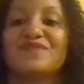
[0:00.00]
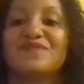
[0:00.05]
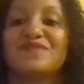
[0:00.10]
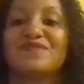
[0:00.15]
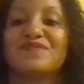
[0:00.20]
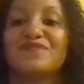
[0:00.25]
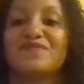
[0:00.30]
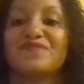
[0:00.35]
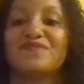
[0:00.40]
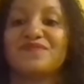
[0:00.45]

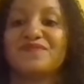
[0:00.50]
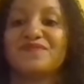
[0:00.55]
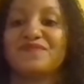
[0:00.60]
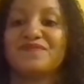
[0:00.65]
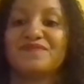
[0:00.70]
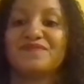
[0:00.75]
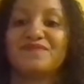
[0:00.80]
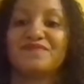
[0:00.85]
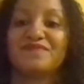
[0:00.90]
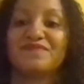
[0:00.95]

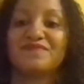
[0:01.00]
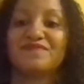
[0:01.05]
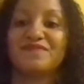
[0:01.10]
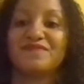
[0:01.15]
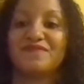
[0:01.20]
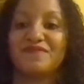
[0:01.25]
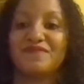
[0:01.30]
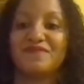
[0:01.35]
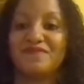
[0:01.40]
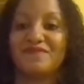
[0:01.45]

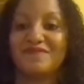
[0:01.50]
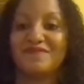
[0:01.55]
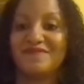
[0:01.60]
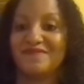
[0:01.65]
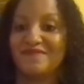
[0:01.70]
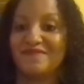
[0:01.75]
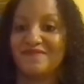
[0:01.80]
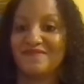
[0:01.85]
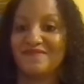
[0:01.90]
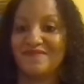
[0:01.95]

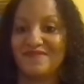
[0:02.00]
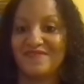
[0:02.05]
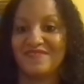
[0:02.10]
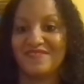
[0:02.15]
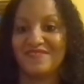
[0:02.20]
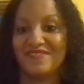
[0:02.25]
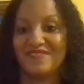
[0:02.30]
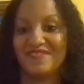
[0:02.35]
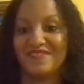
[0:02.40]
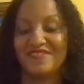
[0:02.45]

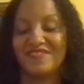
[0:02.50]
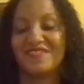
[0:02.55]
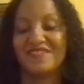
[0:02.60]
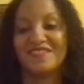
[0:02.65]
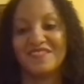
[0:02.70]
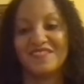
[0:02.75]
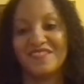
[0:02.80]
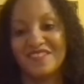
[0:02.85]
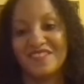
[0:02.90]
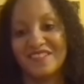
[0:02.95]

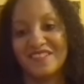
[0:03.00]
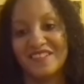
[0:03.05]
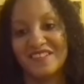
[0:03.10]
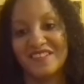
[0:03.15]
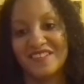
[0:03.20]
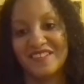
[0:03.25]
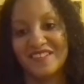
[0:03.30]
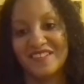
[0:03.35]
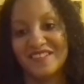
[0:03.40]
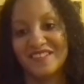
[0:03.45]

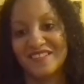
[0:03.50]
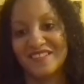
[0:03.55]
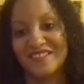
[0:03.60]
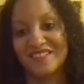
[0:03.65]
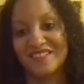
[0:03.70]
The person shown says nothing.